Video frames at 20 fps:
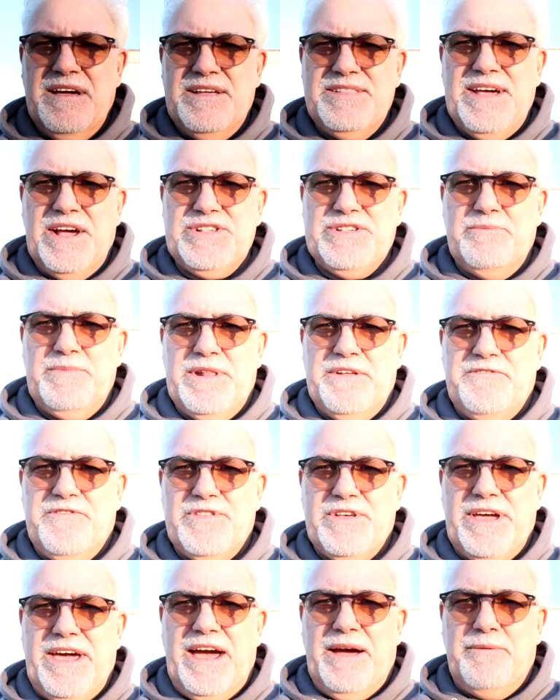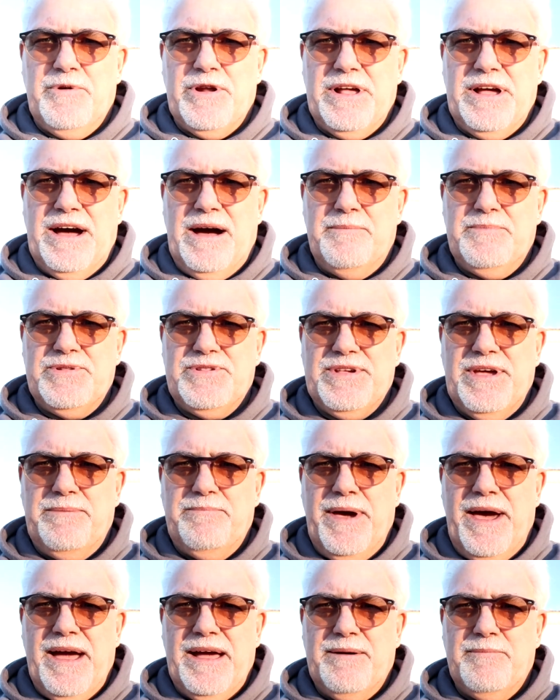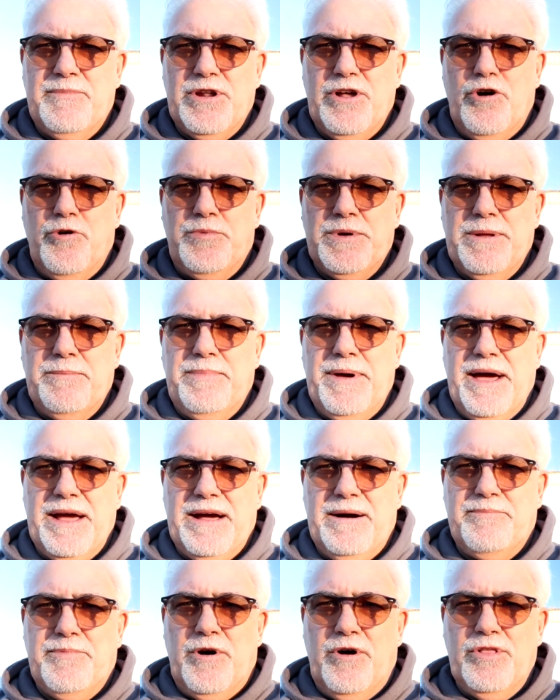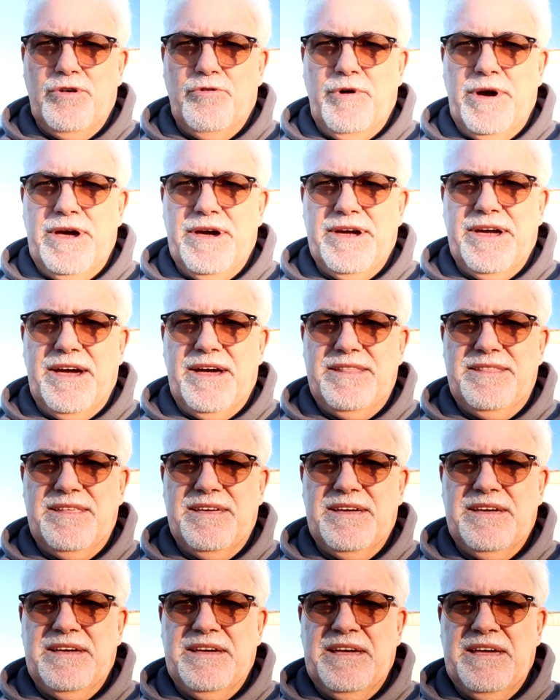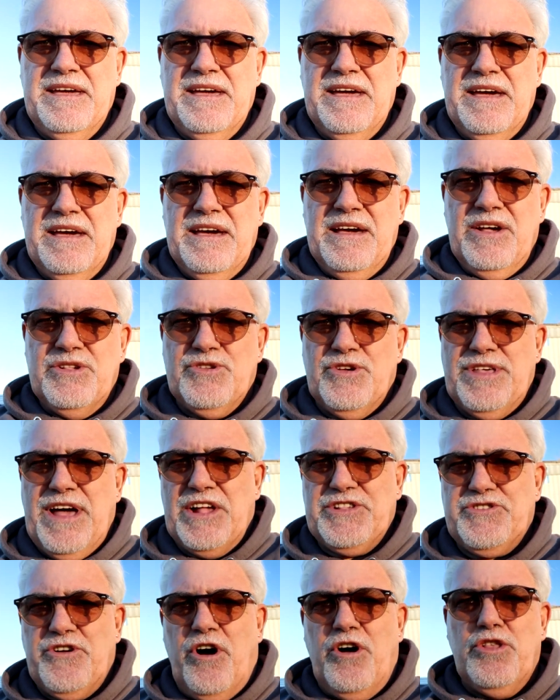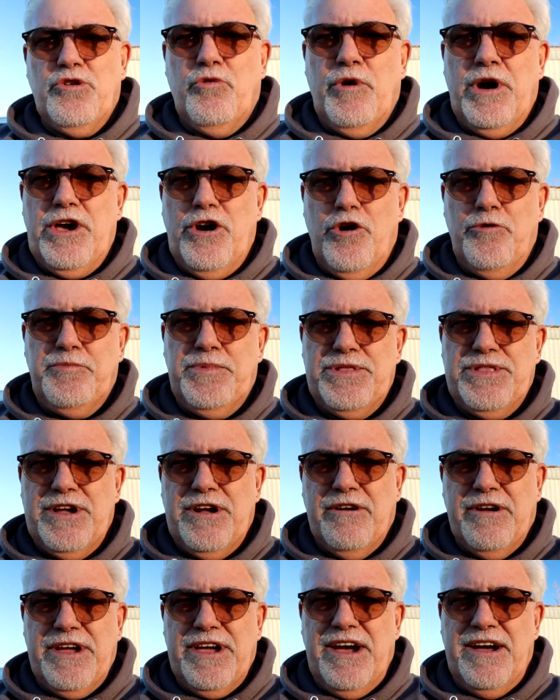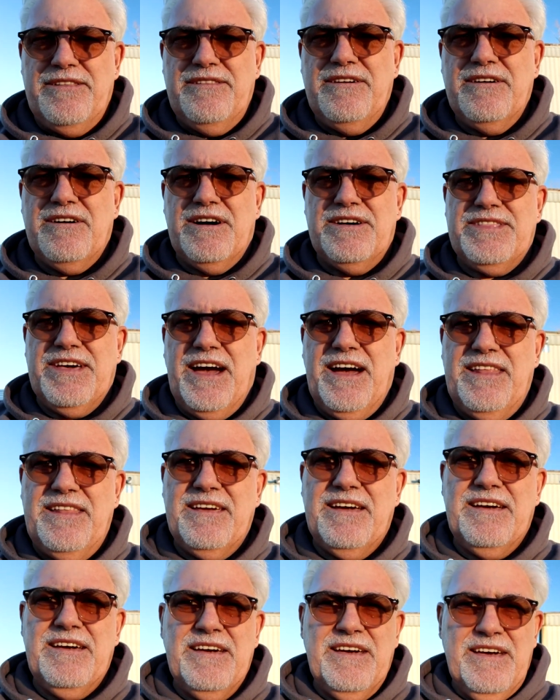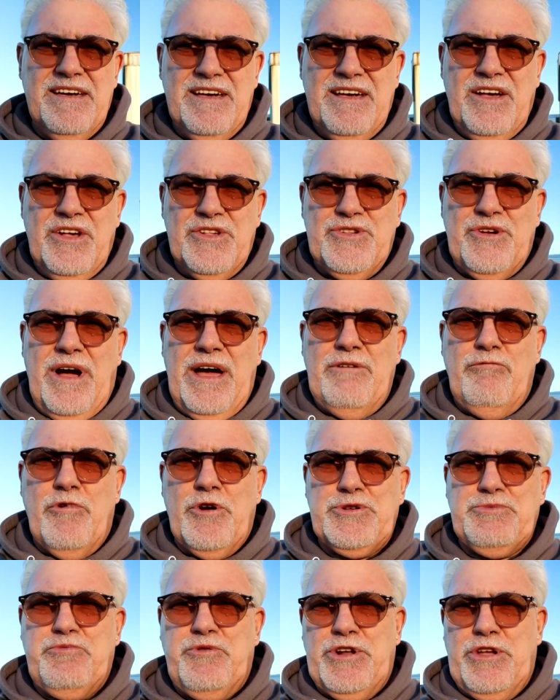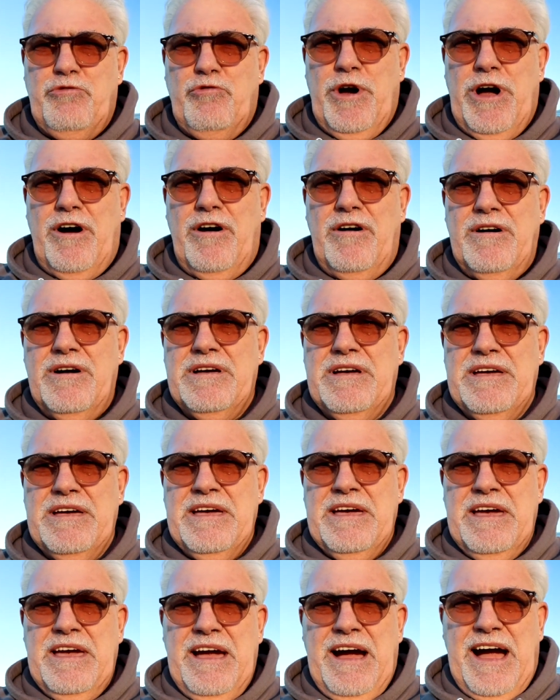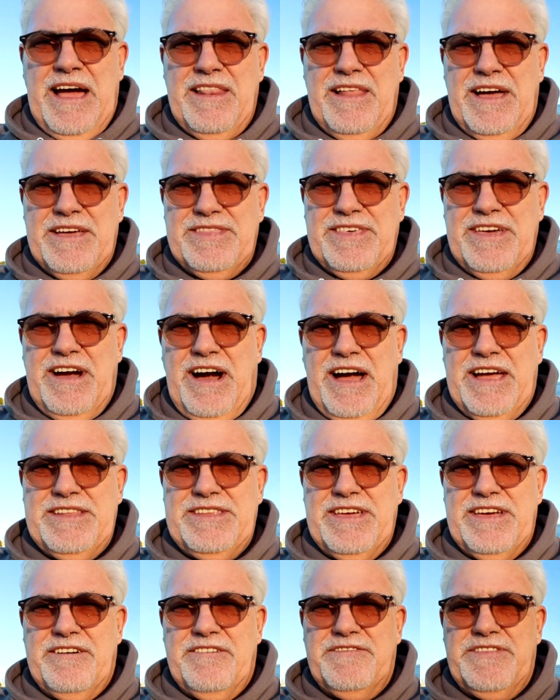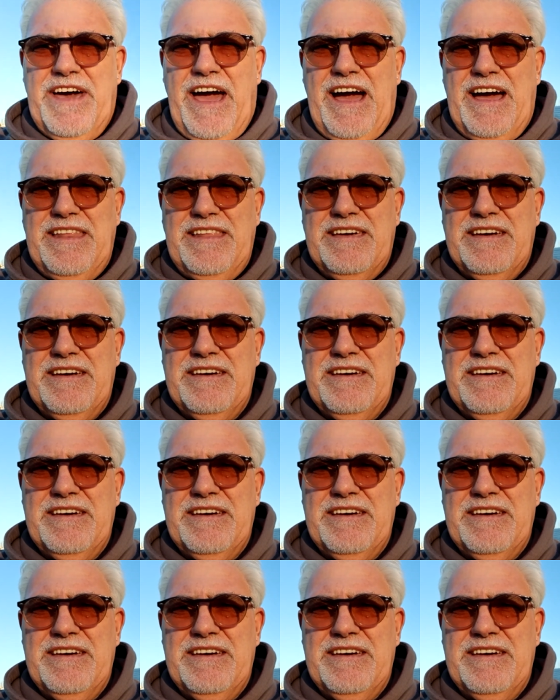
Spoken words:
It takes a minute for the camera to compensate back. I'm going to open it back up all the way again. So that's all the way open there again on that. So that works pretty well. I like the idea of that.